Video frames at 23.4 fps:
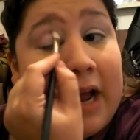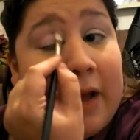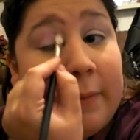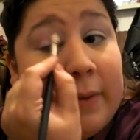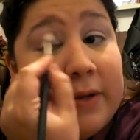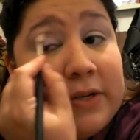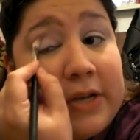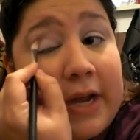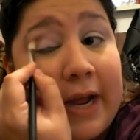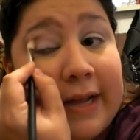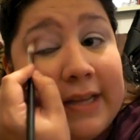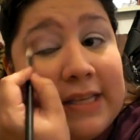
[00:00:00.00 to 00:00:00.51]
how
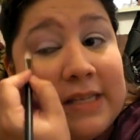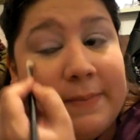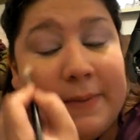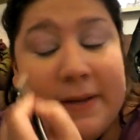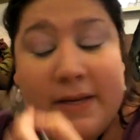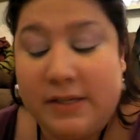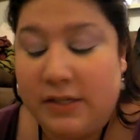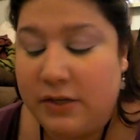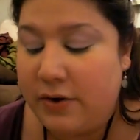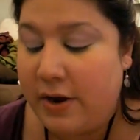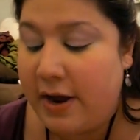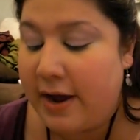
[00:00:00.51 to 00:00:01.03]
much eye
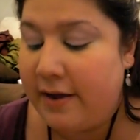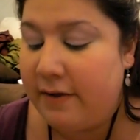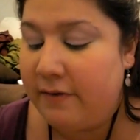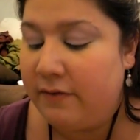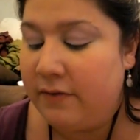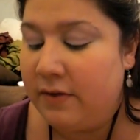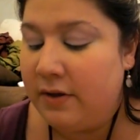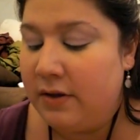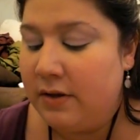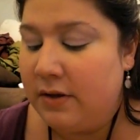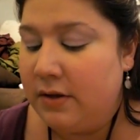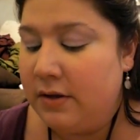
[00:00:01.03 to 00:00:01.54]
space you have
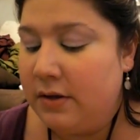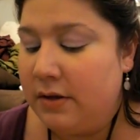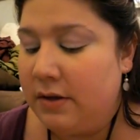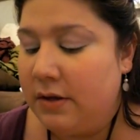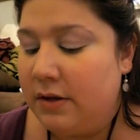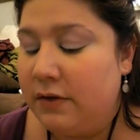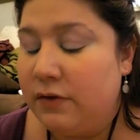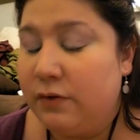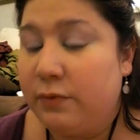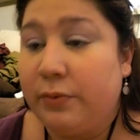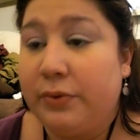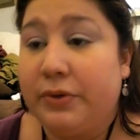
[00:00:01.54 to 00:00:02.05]
is